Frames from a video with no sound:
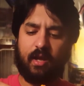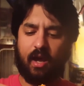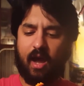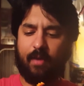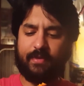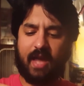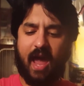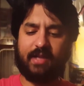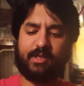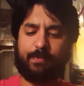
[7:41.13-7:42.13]

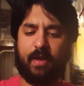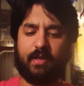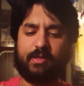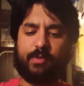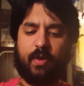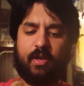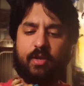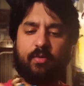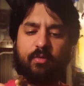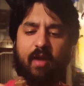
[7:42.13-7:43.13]
Taz spins when
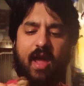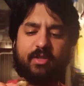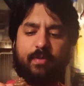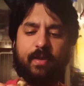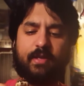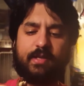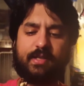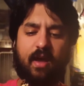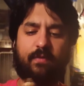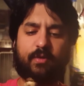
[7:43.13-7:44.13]
you crash him into
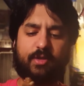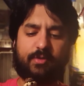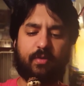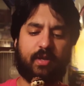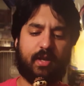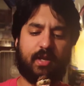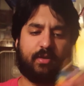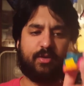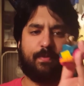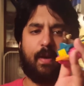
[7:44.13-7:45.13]
stuff, which is really neat.
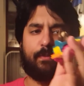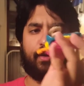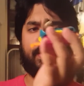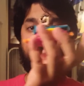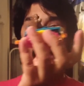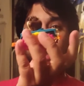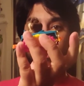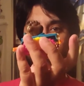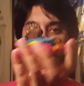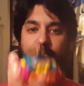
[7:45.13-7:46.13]
There's a bumper on the back
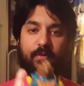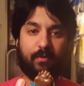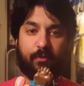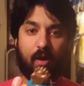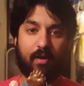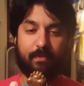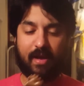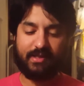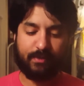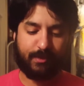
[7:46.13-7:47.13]
and a bumper on the front,
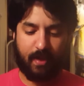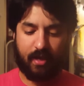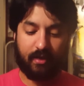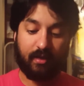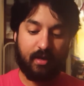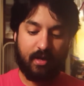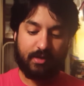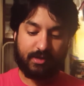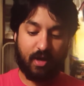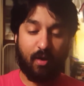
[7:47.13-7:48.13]
makes him spin.
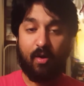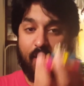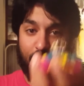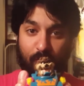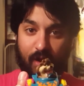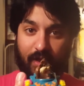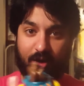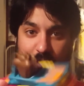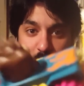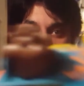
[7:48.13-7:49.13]
So, really
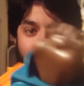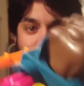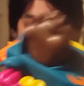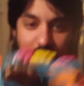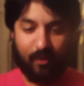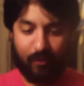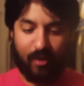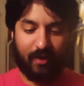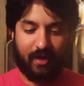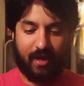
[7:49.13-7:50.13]
cool,
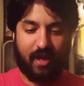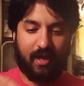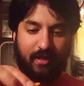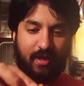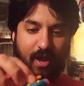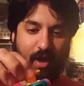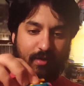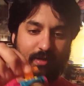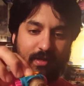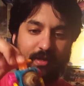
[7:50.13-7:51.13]
really neat, you know.